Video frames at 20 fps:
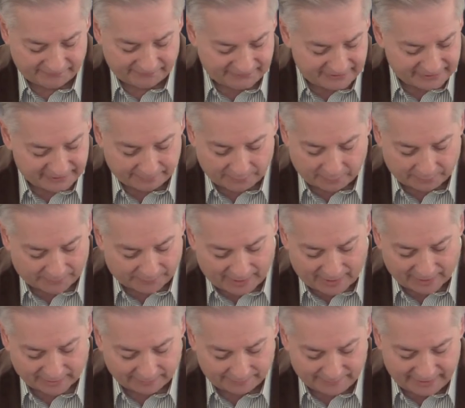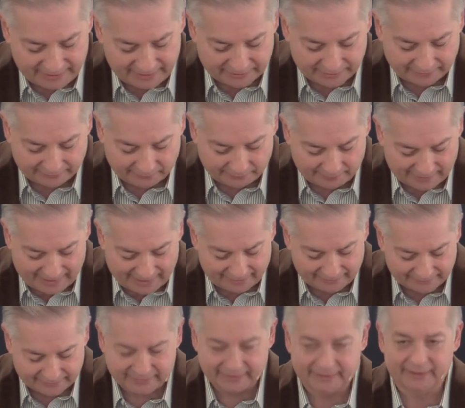visible proclamation of the
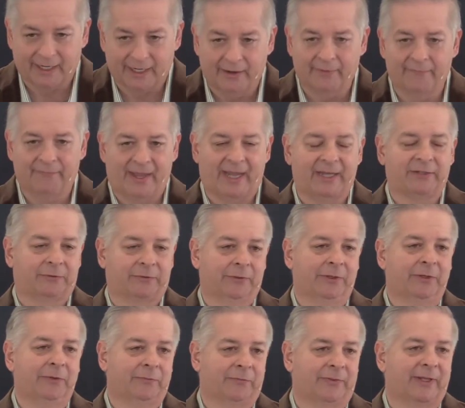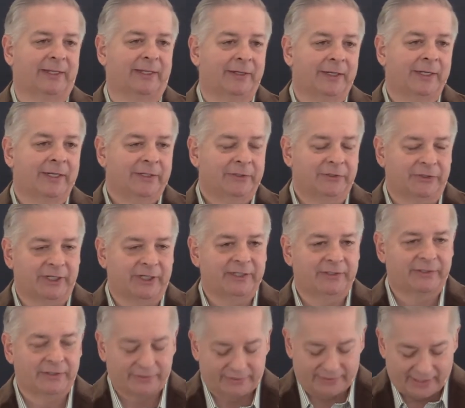reality of that truth that
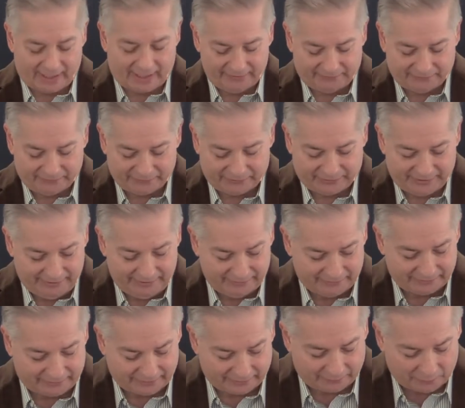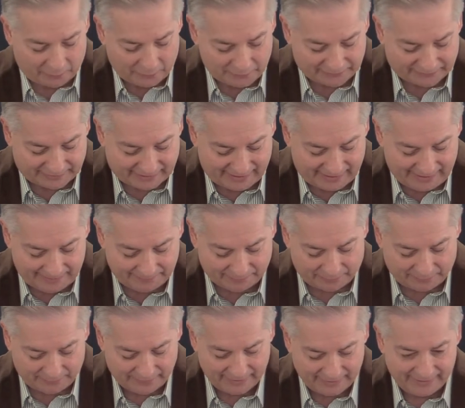Jesus died for sinners. The Lord's
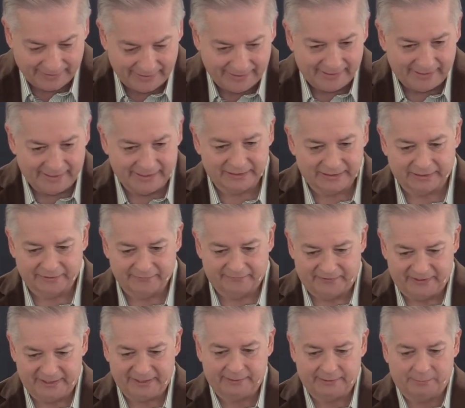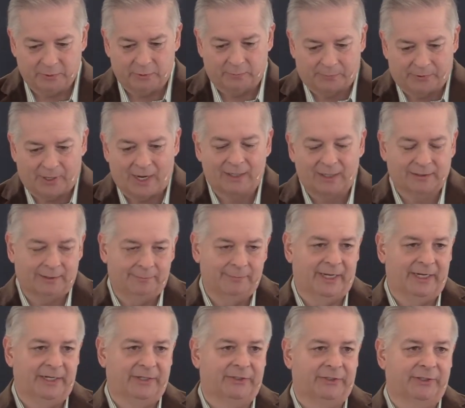table is the visible
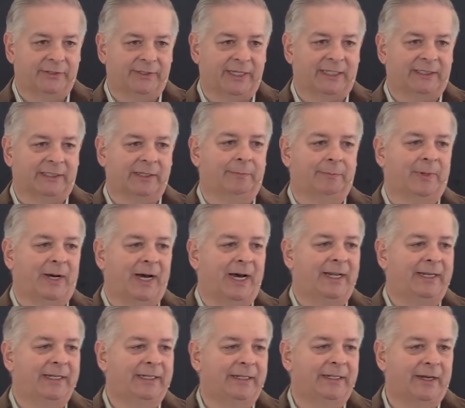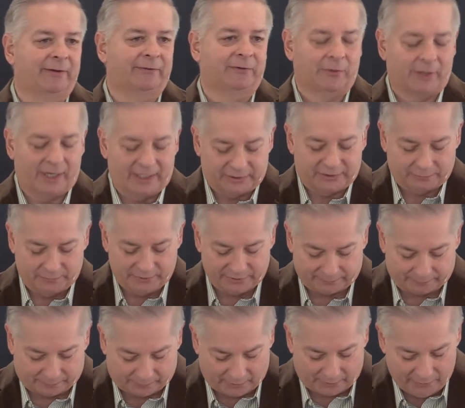proclamation that the body of Christ was
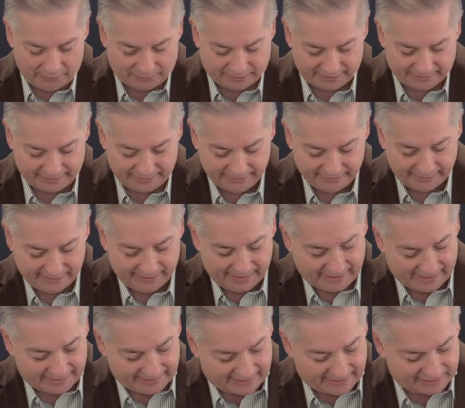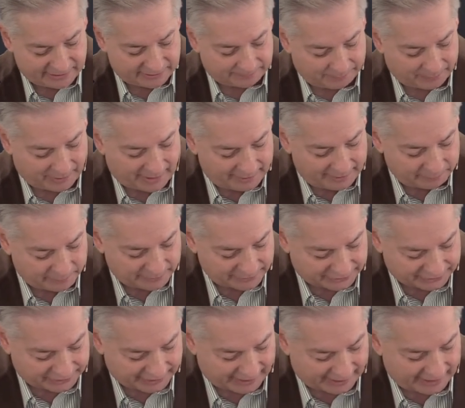broken and that his blood was
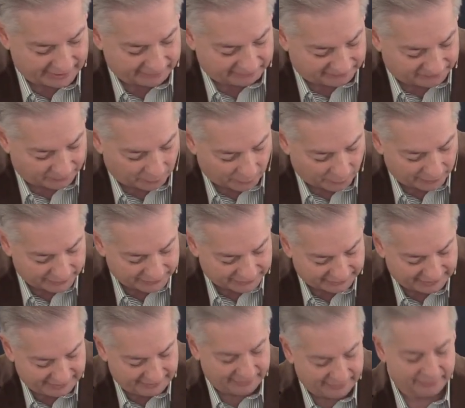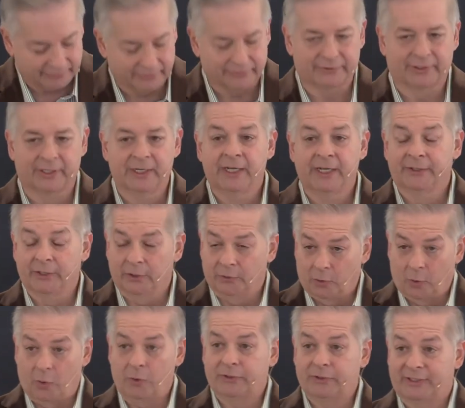shed for sinners. The
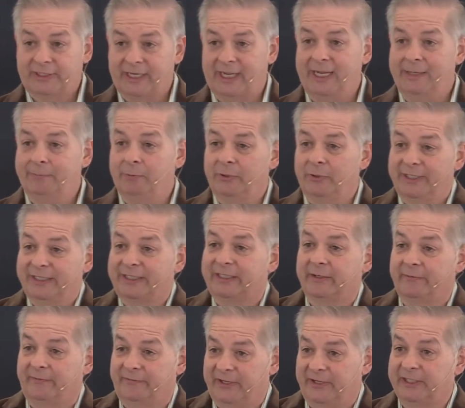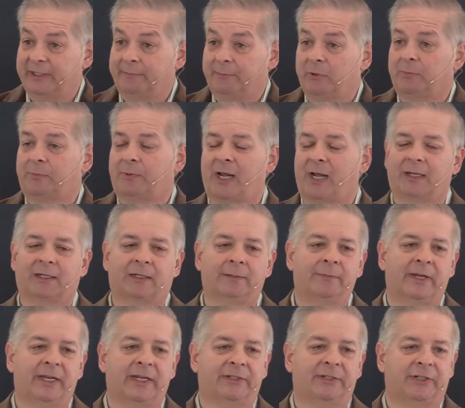Lord's table is the visible
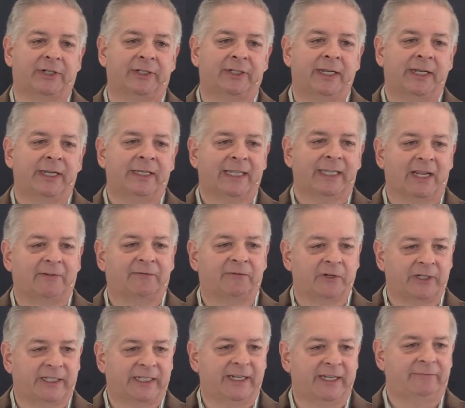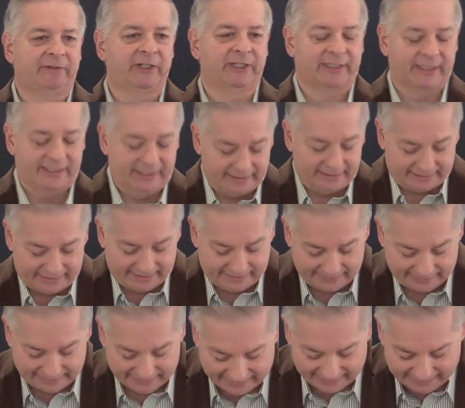proclamation that forgiveness is
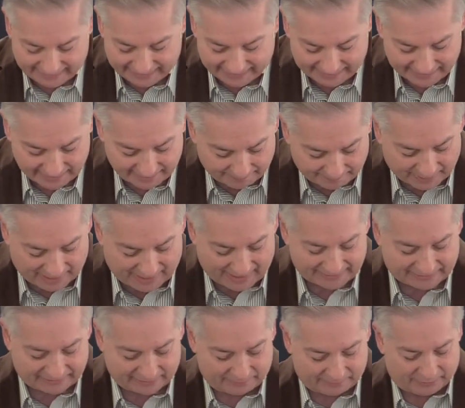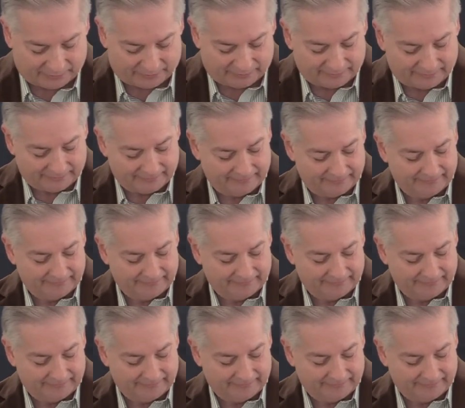indeed possible.